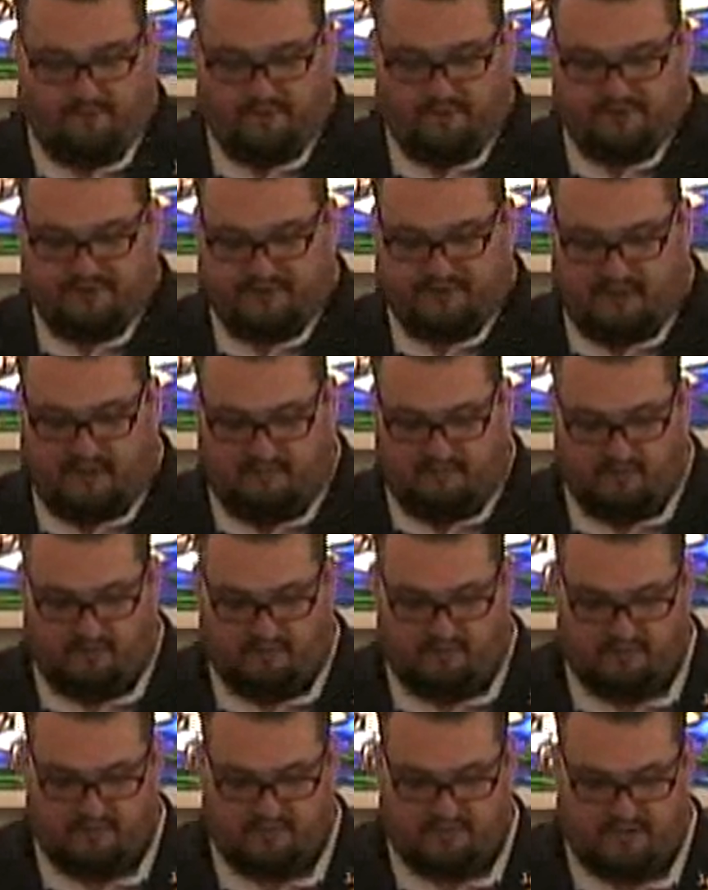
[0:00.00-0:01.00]
First
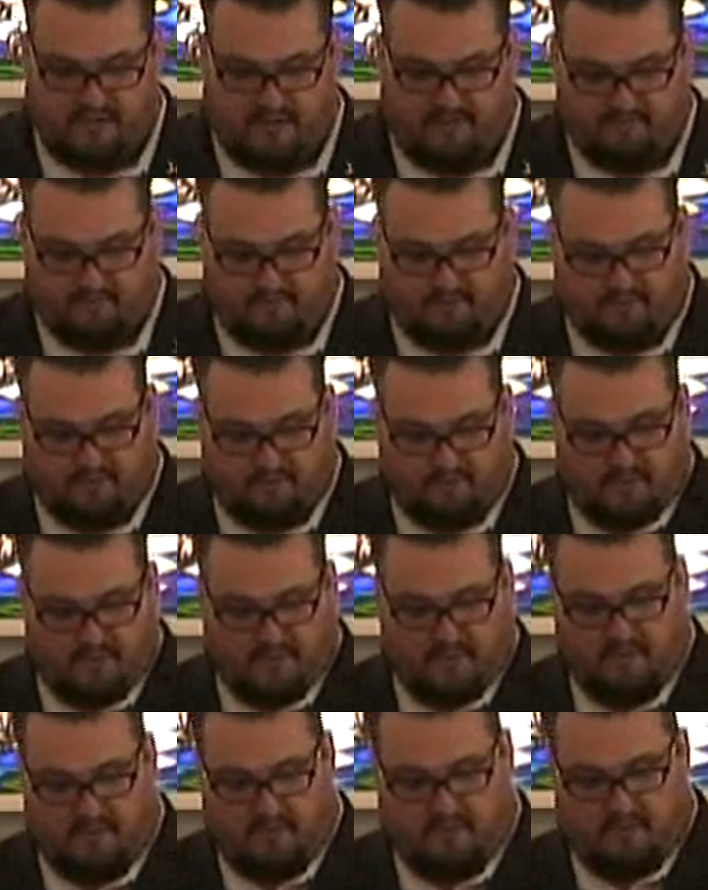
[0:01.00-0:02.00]
Samuel chapter 3.